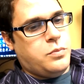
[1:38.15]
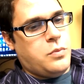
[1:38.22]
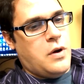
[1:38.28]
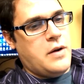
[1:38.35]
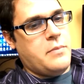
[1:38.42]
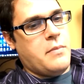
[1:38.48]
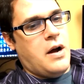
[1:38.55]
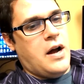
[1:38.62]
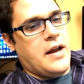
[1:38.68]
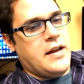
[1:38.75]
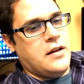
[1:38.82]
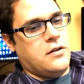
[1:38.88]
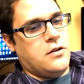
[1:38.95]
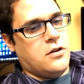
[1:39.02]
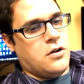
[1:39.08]
what
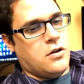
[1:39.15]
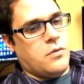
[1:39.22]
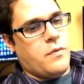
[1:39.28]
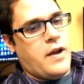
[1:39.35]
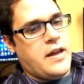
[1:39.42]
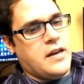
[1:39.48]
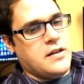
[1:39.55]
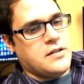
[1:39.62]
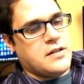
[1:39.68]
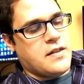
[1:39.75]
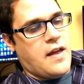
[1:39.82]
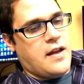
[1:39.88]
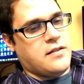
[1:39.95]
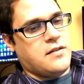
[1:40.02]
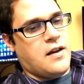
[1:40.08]
my current weight is
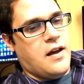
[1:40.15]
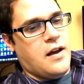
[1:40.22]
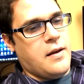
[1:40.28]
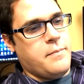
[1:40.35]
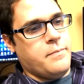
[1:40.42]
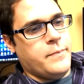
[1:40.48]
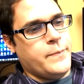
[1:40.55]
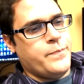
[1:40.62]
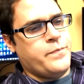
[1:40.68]
at that time.